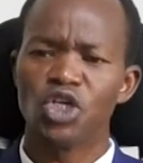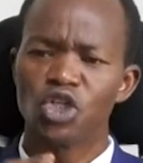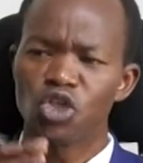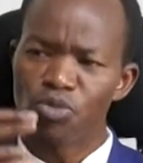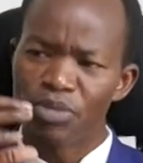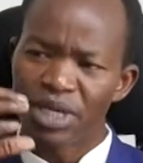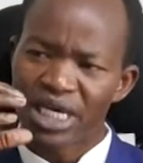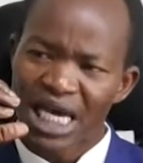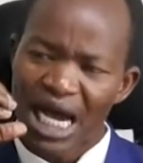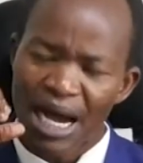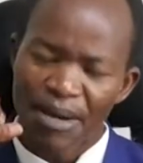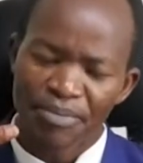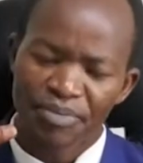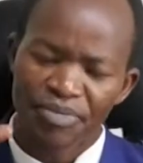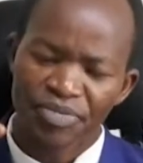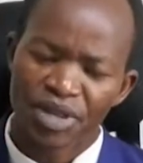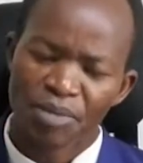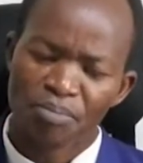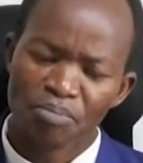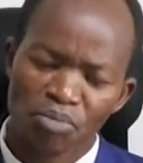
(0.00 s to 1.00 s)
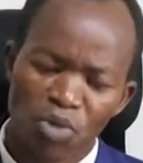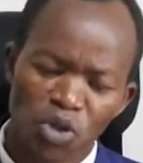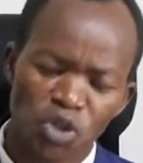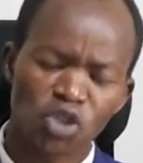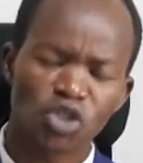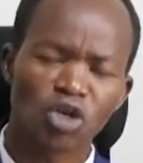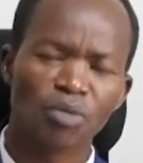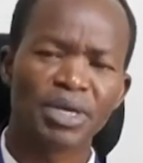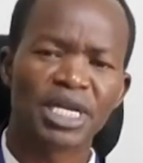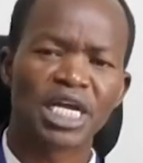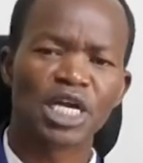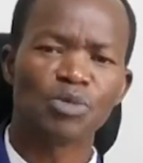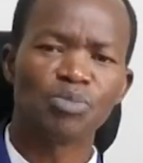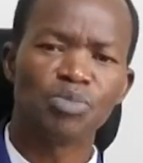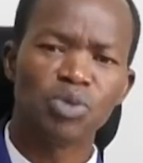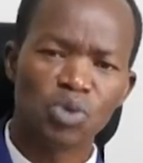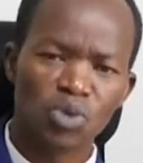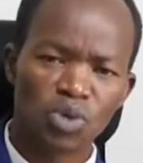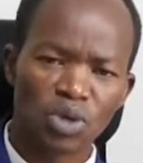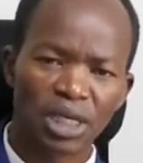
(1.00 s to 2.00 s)
to become the most dominant
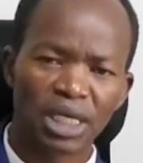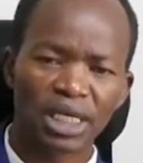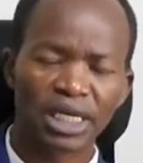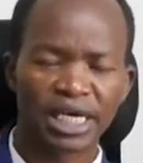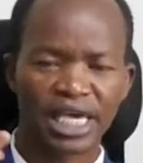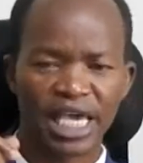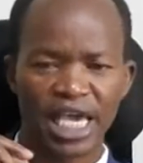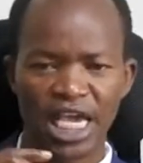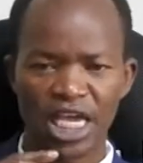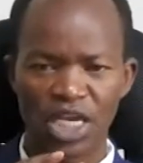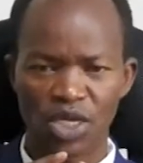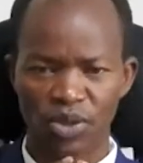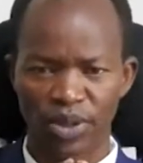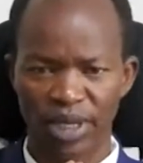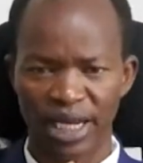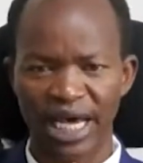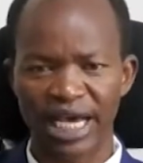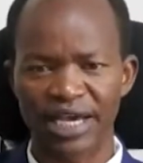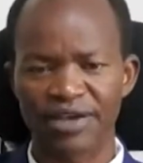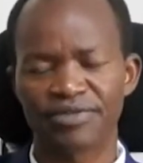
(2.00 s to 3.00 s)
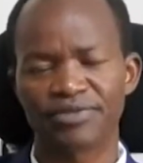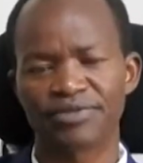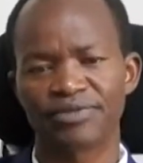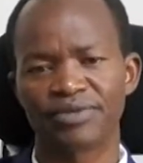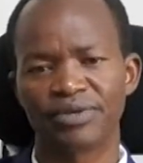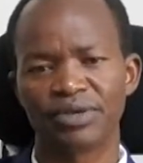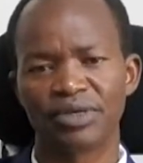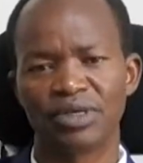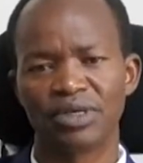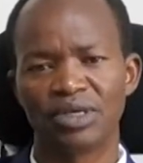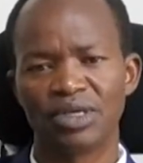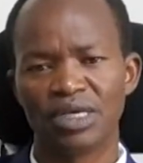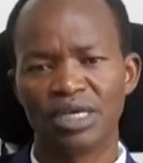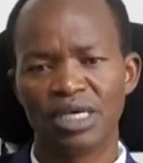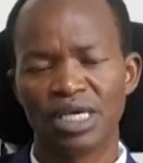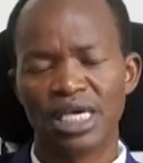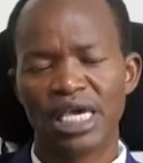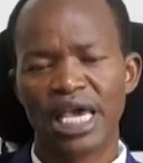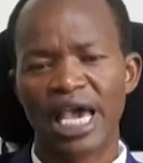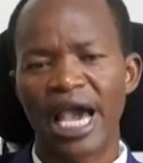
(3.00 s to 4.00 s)
pool in your life.
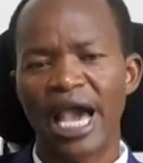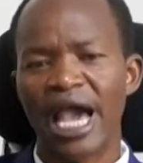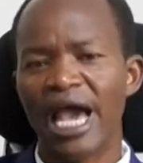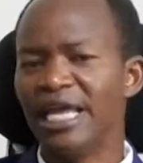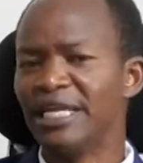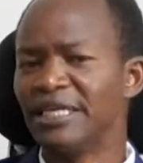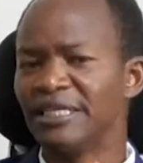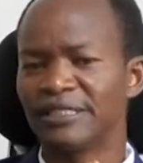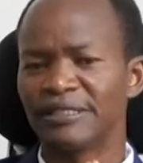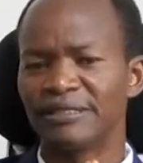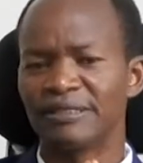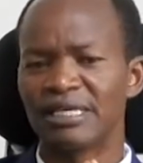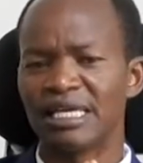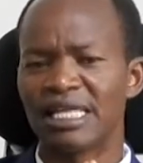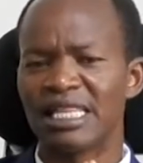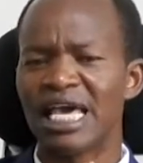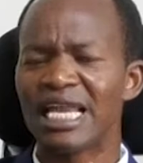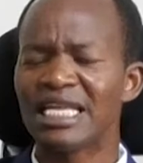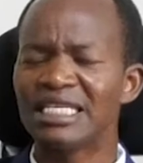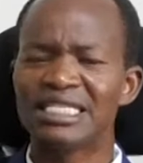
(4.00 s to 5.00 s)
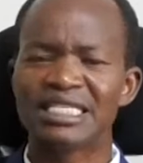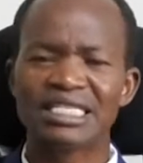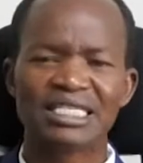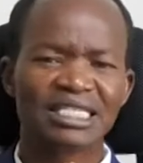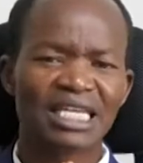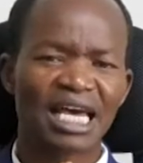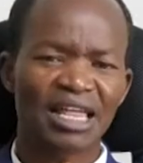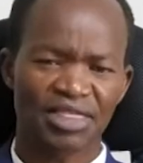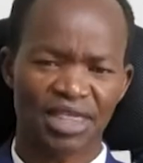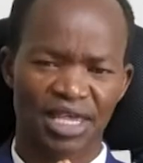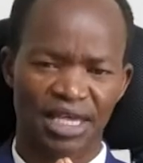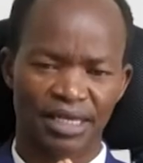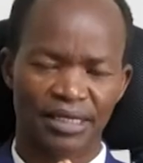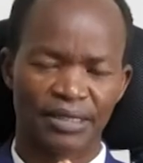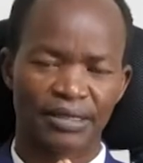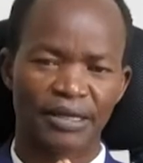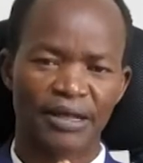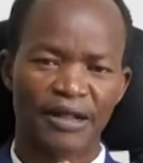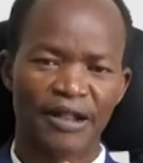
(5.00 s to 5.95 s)
And there is nothing